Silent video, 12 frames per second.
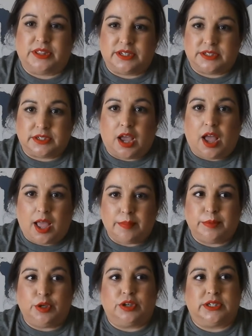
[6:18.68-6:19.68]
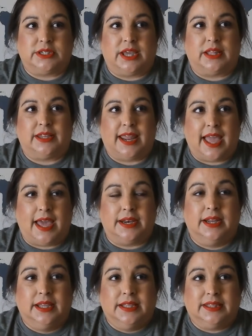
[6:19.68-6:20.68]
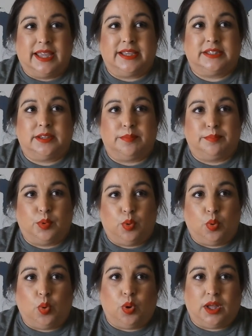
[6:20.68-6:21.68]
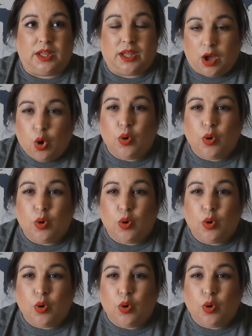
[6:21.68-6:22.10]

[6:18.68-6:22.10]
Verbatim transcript: but the top, you could tell it had like some uh,